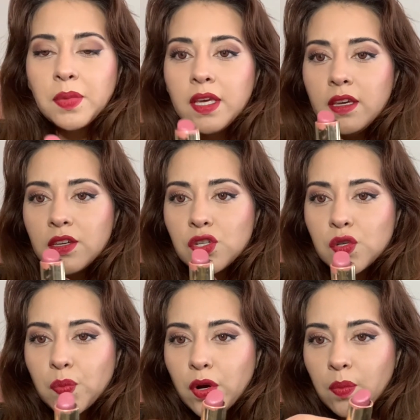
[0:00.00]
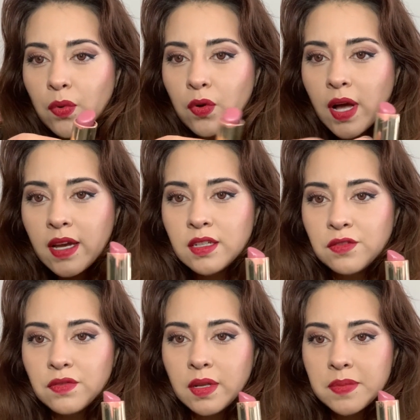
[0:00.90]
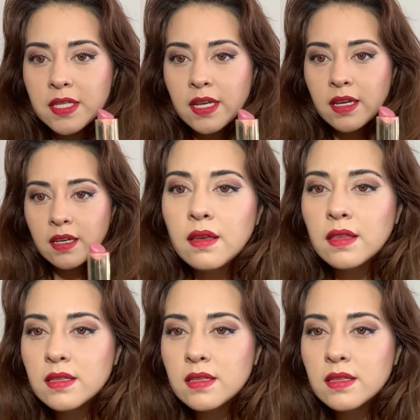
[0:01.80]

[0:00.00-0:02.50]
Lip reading: pinkish purple kind of lipstick.